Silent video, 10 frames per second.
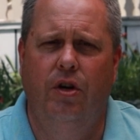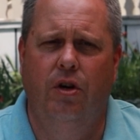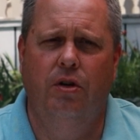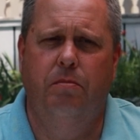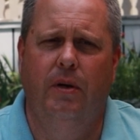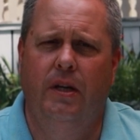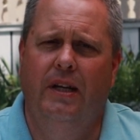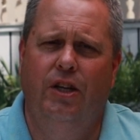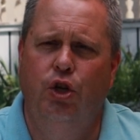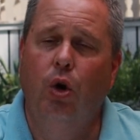years, but
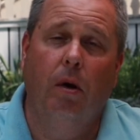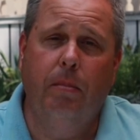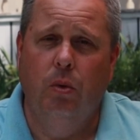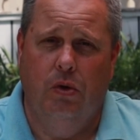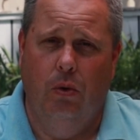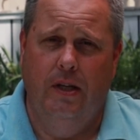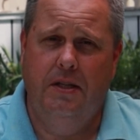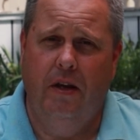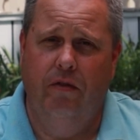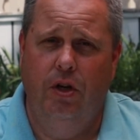in Europe it was only
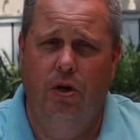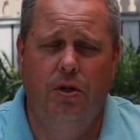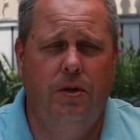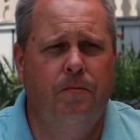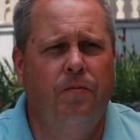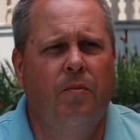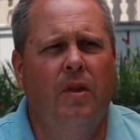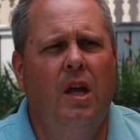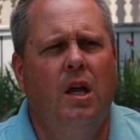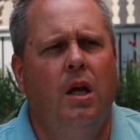7 years.
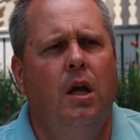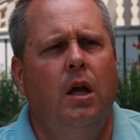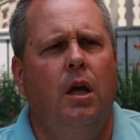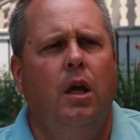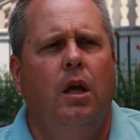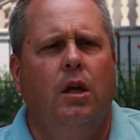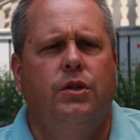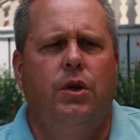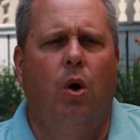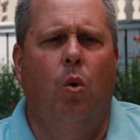
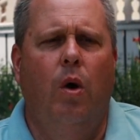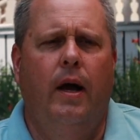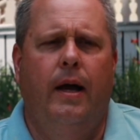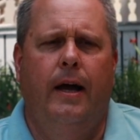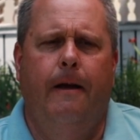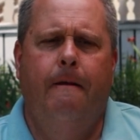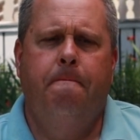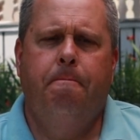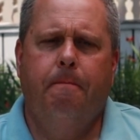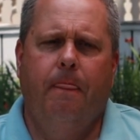So,
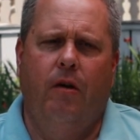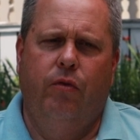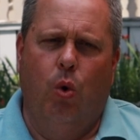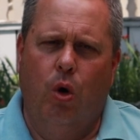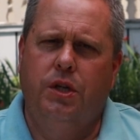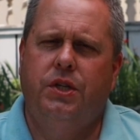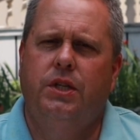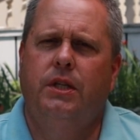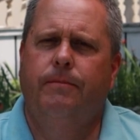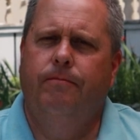of
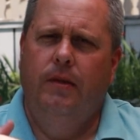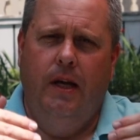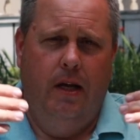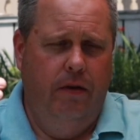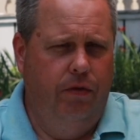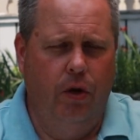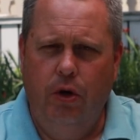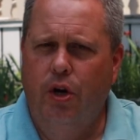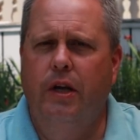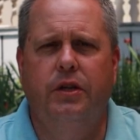course, if you know
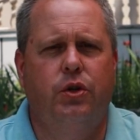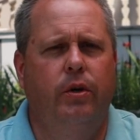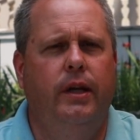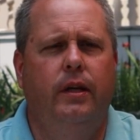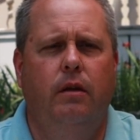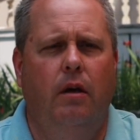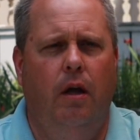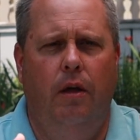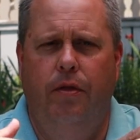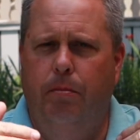your history,
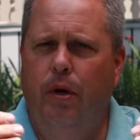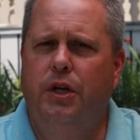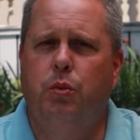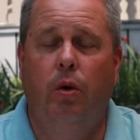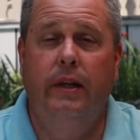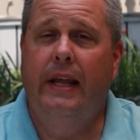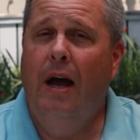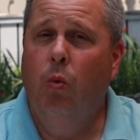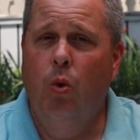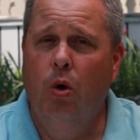the British won
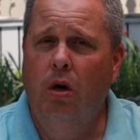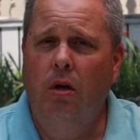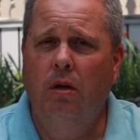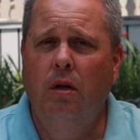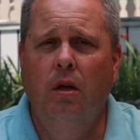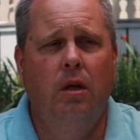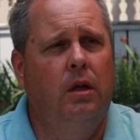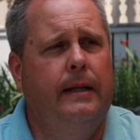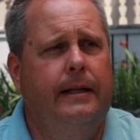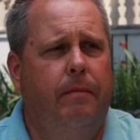that war.
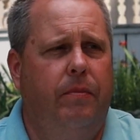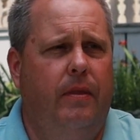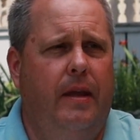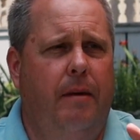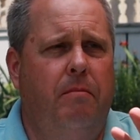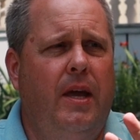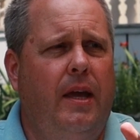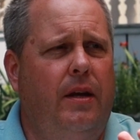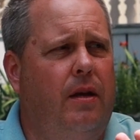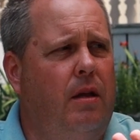That
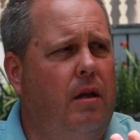made